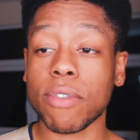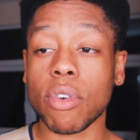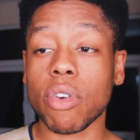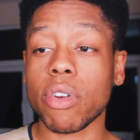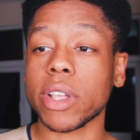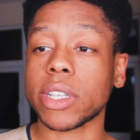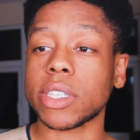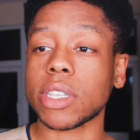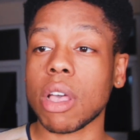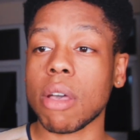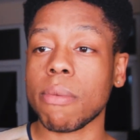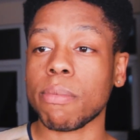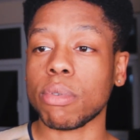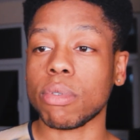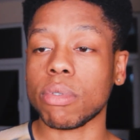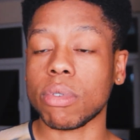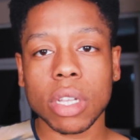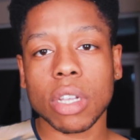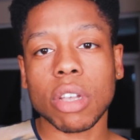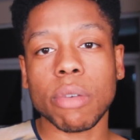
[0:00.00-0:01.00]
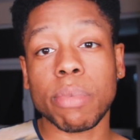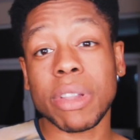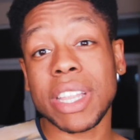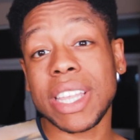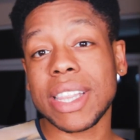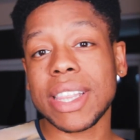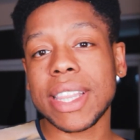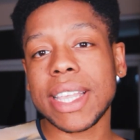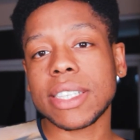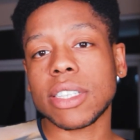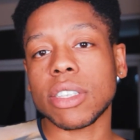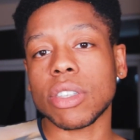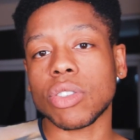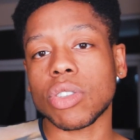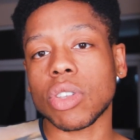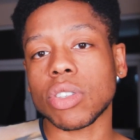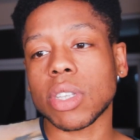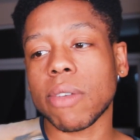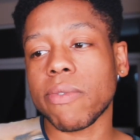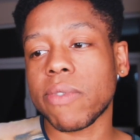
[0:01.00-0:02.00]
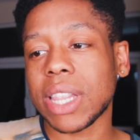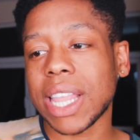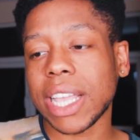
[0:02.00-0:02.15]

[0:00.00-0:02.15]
For example, completing lessons on something